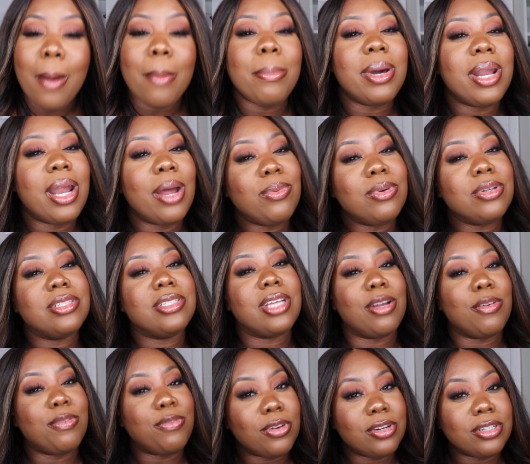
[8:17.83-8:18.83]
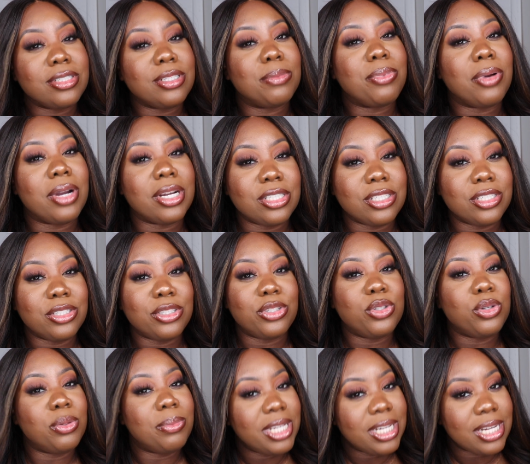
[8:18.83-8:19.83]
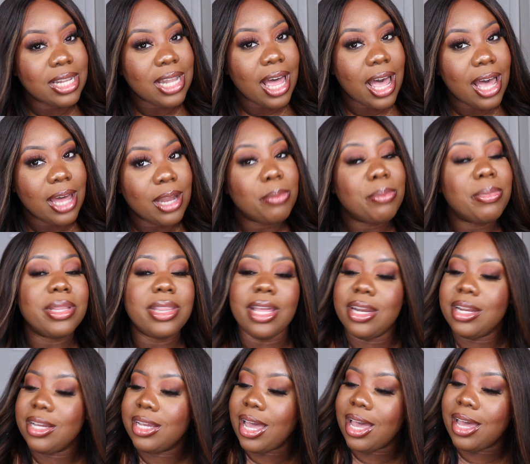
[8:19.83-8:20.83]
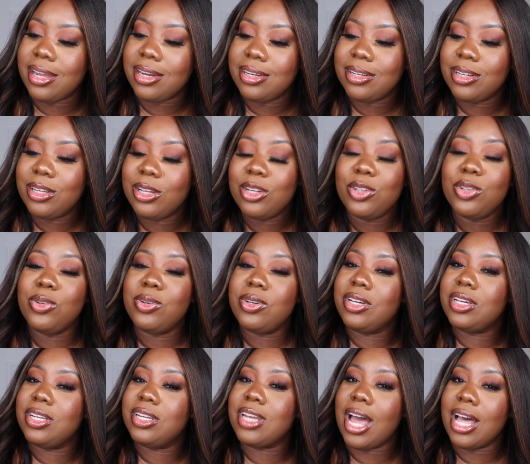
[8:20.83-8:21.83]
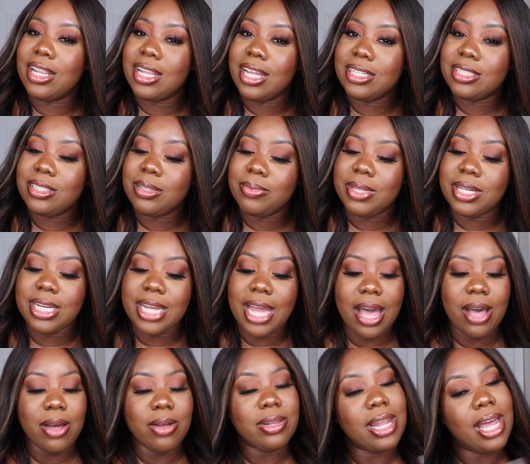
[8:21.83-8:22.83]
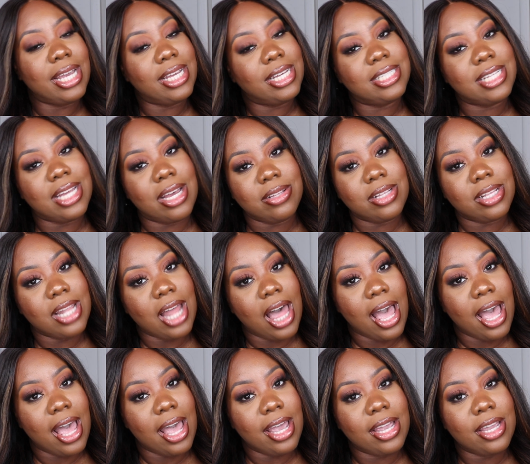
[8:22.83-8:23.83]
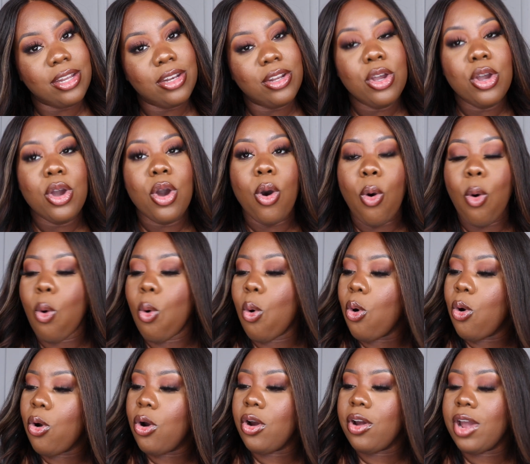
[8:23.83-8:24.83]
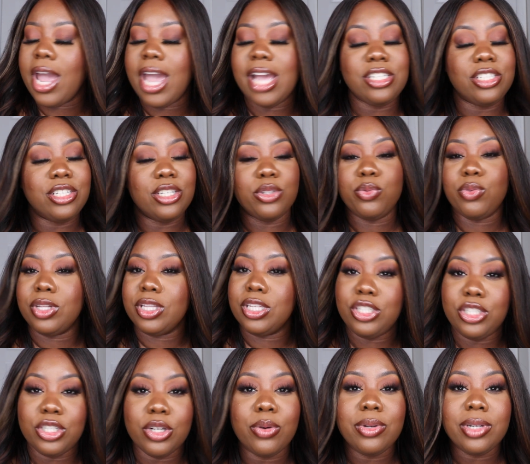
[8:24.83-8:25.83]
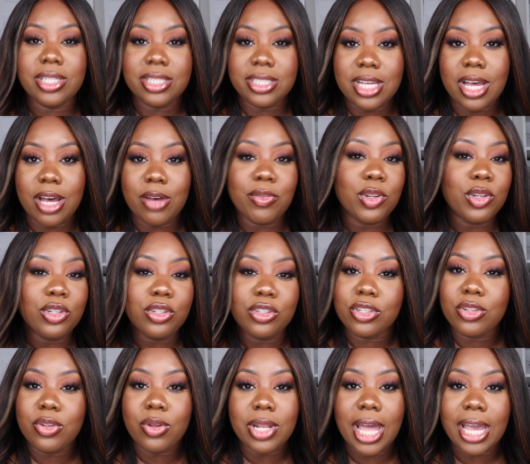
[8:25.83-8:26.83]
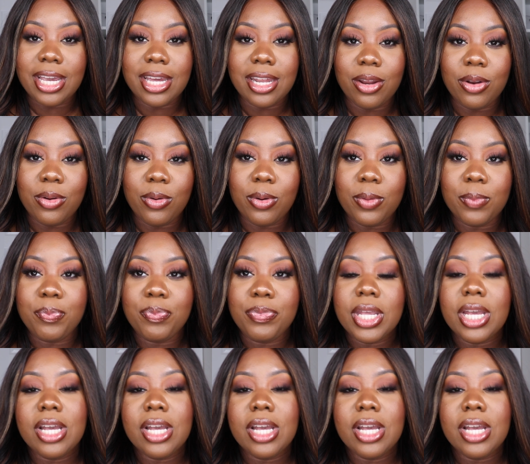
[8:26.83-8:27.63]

But I will say first impressions do mean a lot. But then again, you could not like something now, like it down the line, or it's just really showing itself and you just don't like it at all.